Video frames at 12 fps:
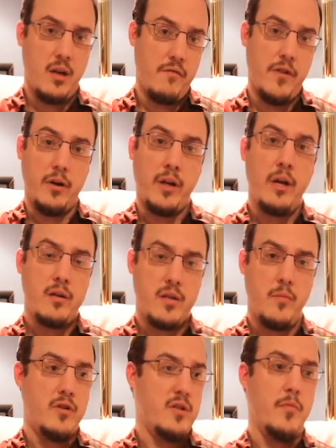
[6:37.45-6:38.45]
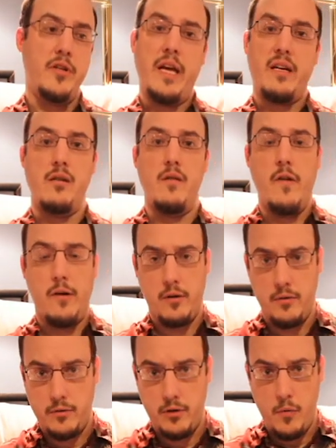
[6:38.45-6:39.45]
of their customers, the protection of their
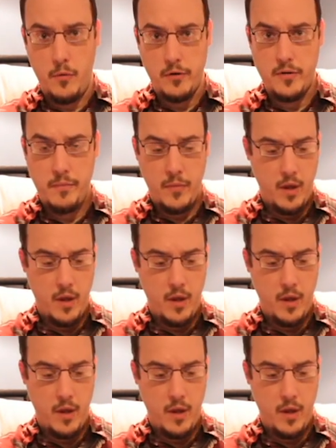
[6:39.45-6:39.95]
consumers,